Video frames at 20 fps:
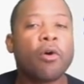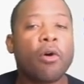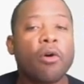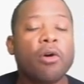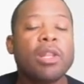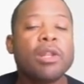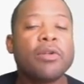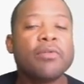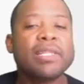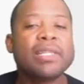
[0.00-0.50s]
the
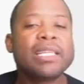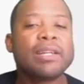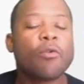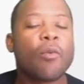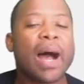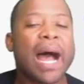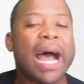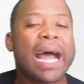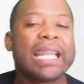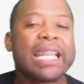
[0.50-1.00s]
only
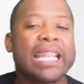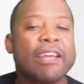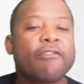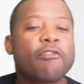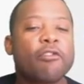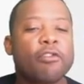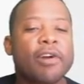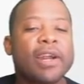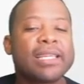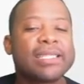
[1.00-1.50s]
reason why I
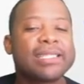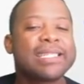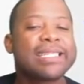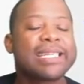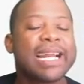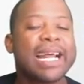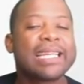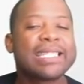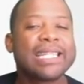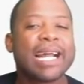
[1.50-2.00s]
left
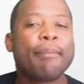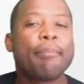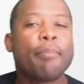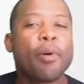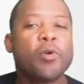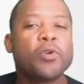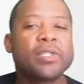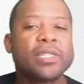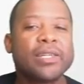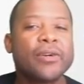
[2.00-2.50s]
Craigslist and I
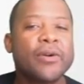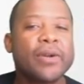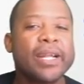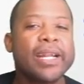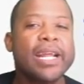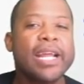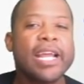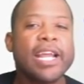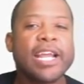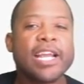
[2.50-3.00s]
stopped posting on
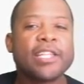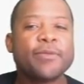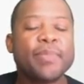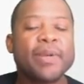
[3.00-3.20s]
it is